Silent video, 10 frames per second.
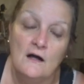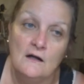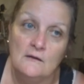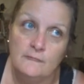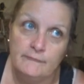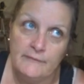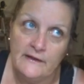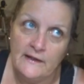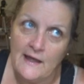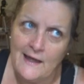Um,
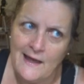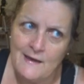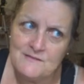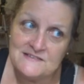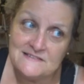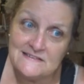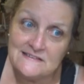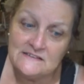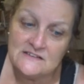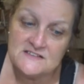but I was
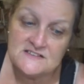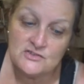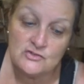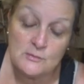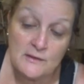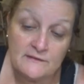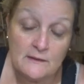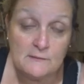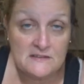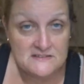a little concerned about
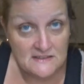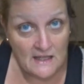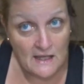that because